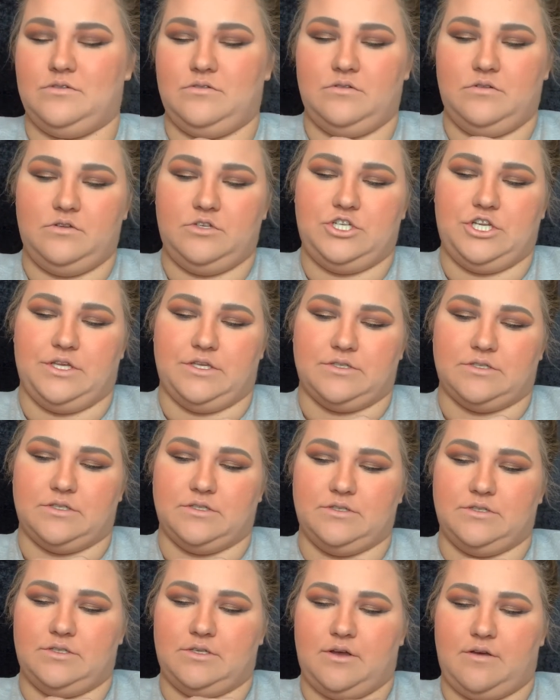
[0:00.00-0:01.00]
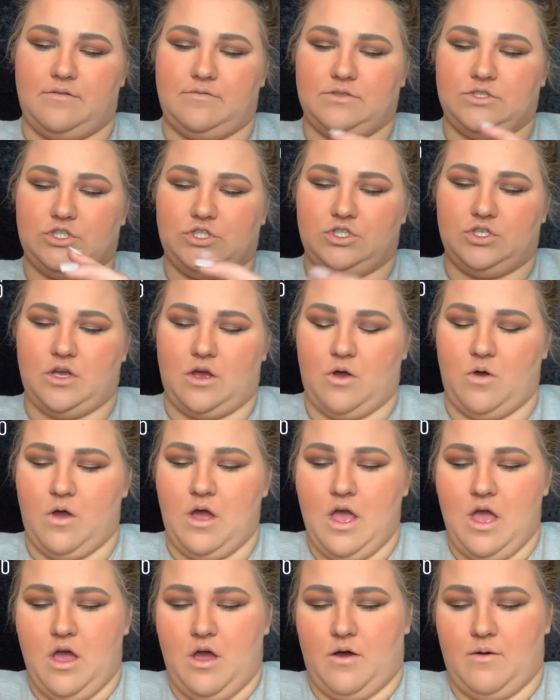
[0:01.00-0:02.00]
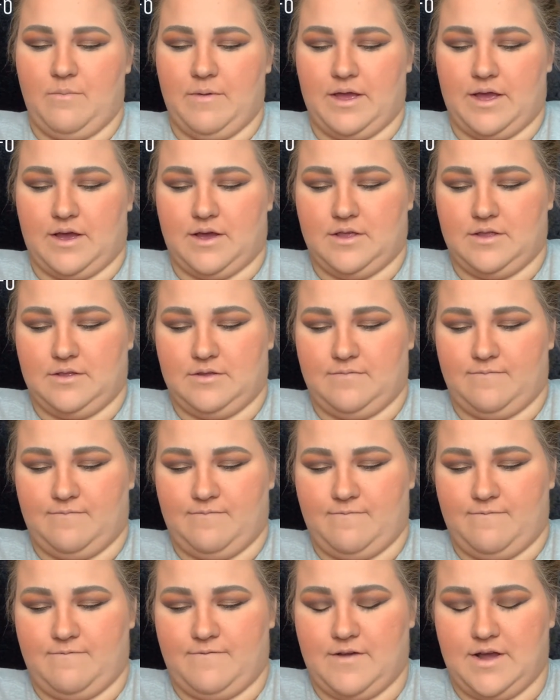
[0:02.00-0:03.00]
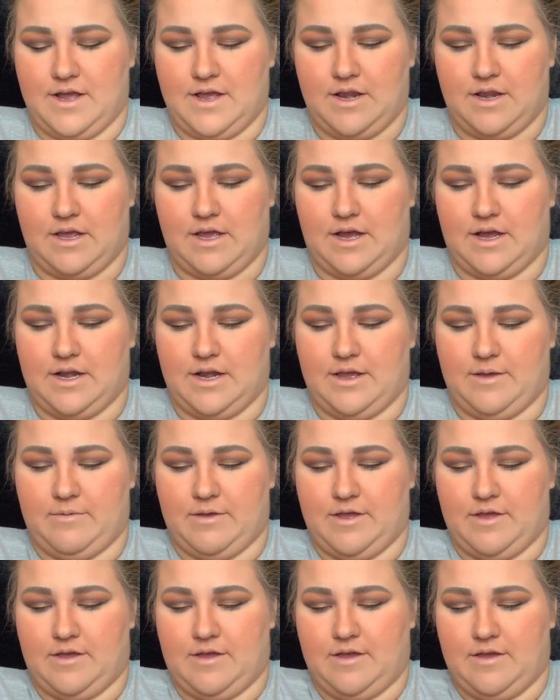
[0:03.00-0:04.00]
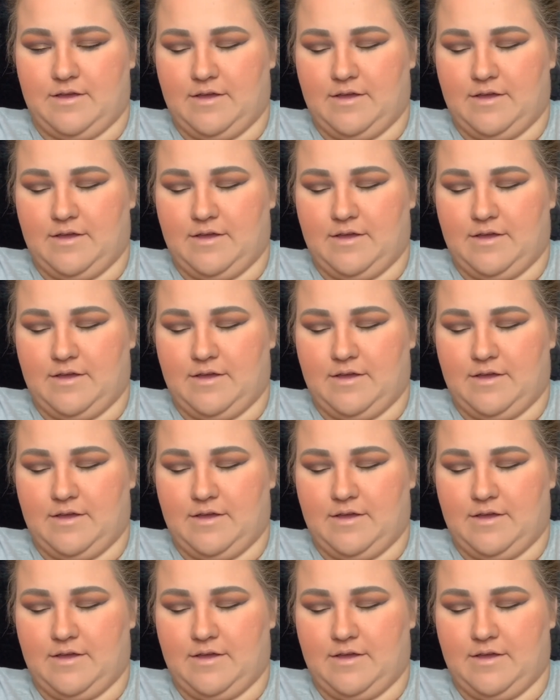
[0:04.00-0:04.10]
cheeks and stuff. So, oh my god, fucking goddamn it, I